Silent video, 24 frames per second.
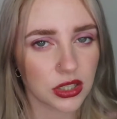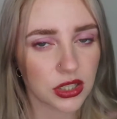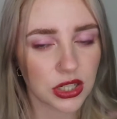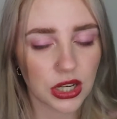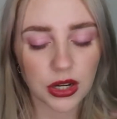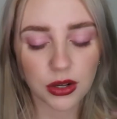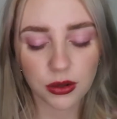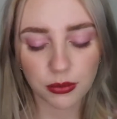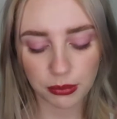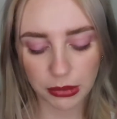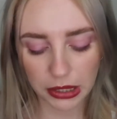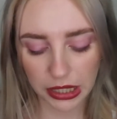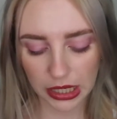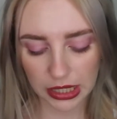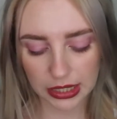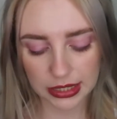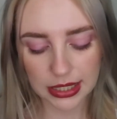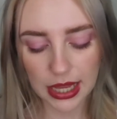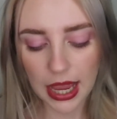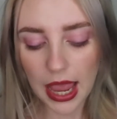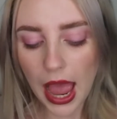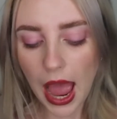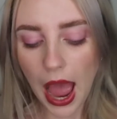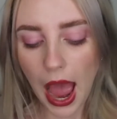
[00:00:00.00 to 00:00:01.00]
tone, because
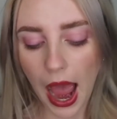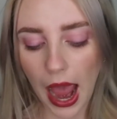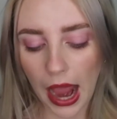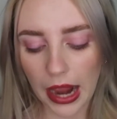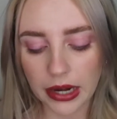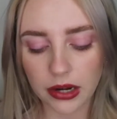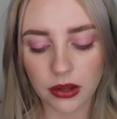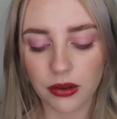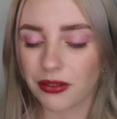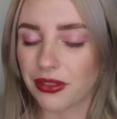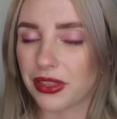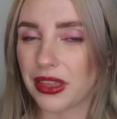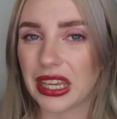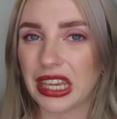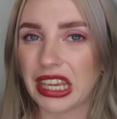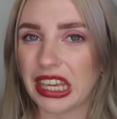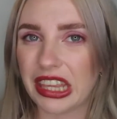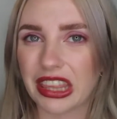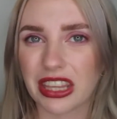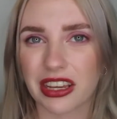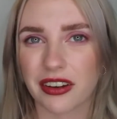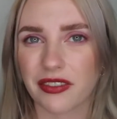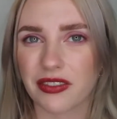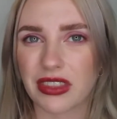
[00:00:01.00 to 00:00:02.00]
I don't think
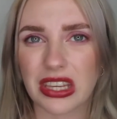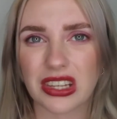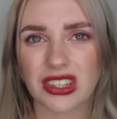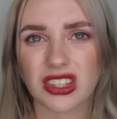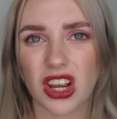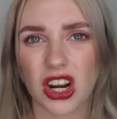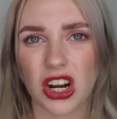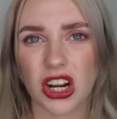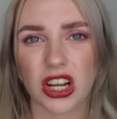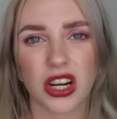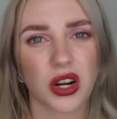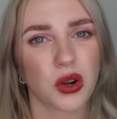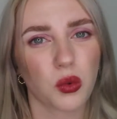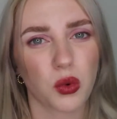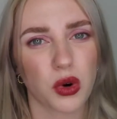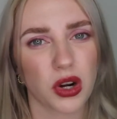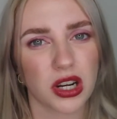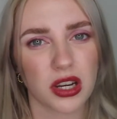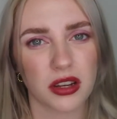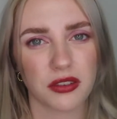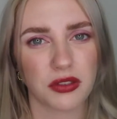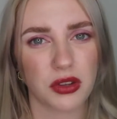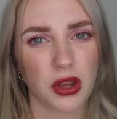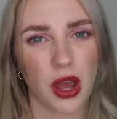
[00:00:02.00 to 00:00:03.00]
either of these are going to work
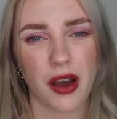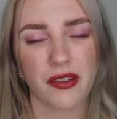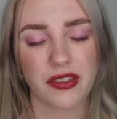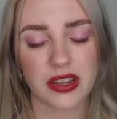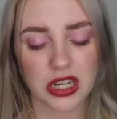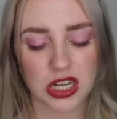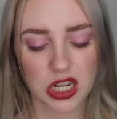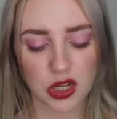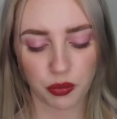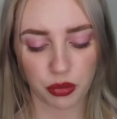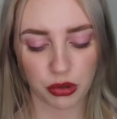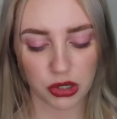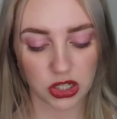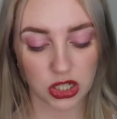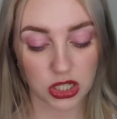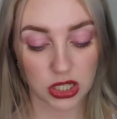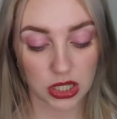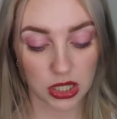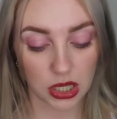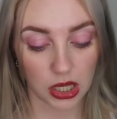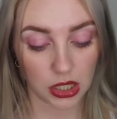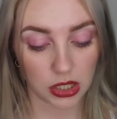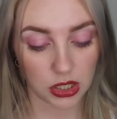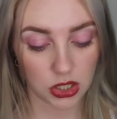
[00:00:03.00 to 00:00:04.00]
if you have a deeper
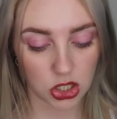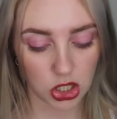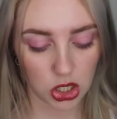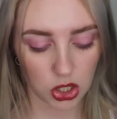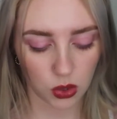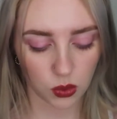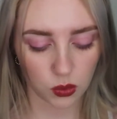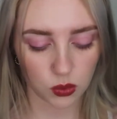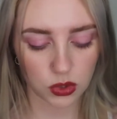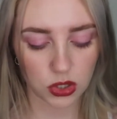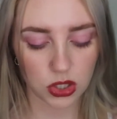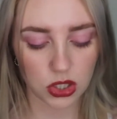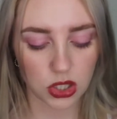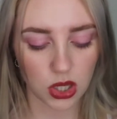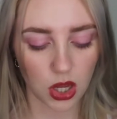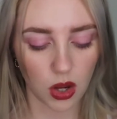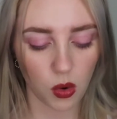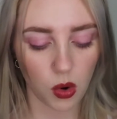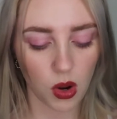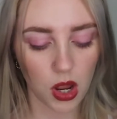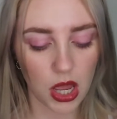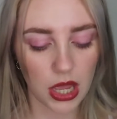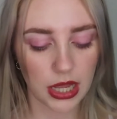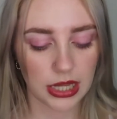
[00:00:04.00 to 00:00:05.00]
skin tone.
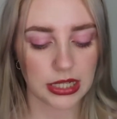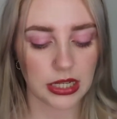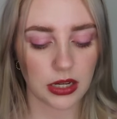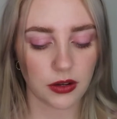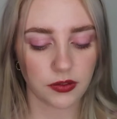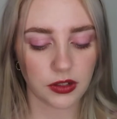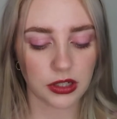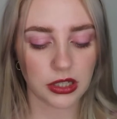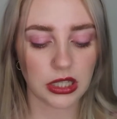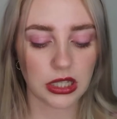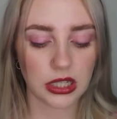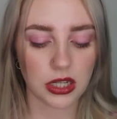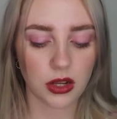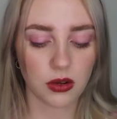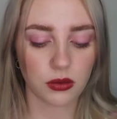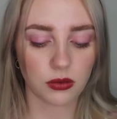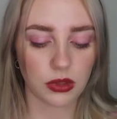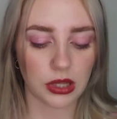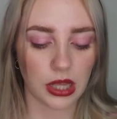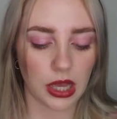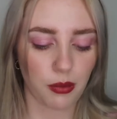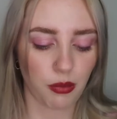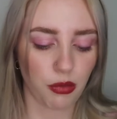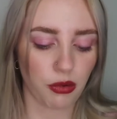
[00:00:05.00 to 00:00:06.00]
So definitely note
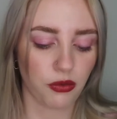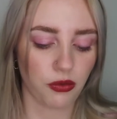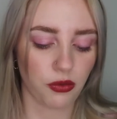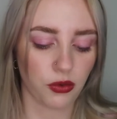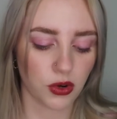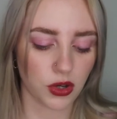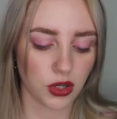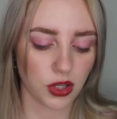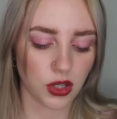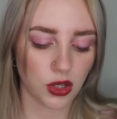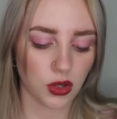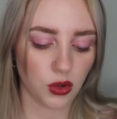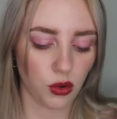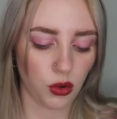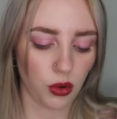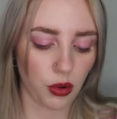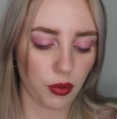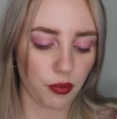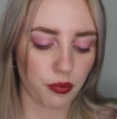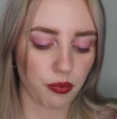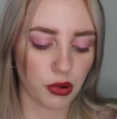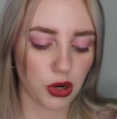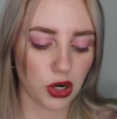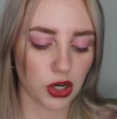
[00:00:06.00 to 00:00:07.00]
that before you
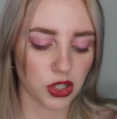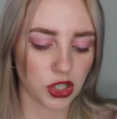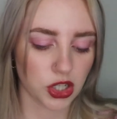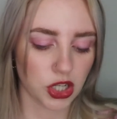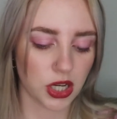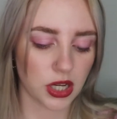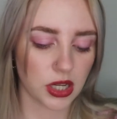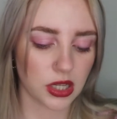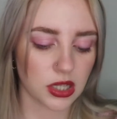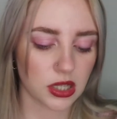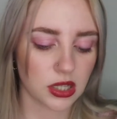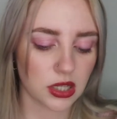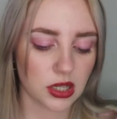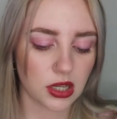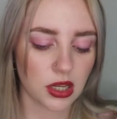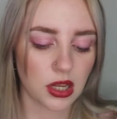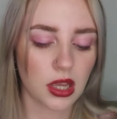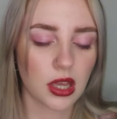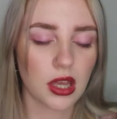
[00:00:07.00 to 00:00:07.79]
purchase.